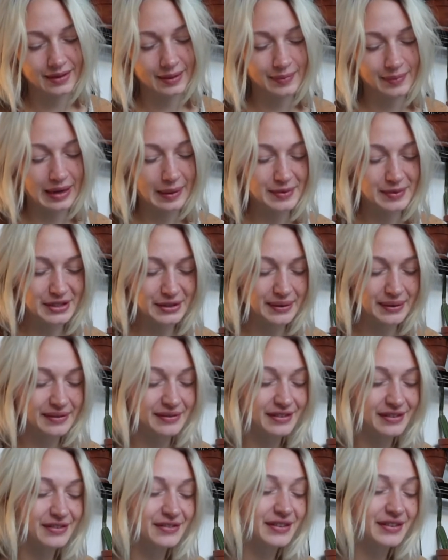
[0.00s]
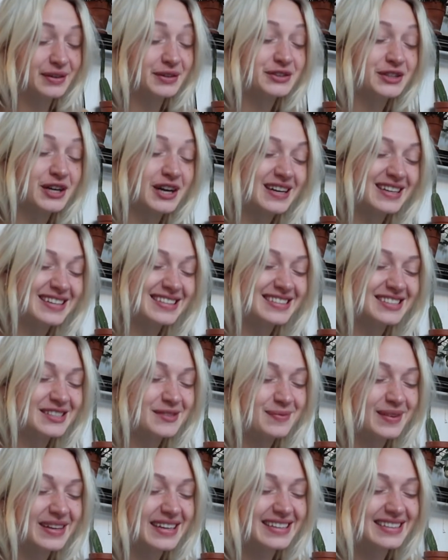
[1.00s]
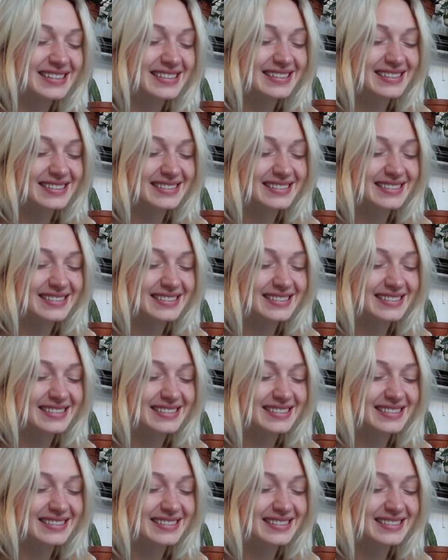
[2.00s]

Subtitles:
Perhaps you even feel drawn to make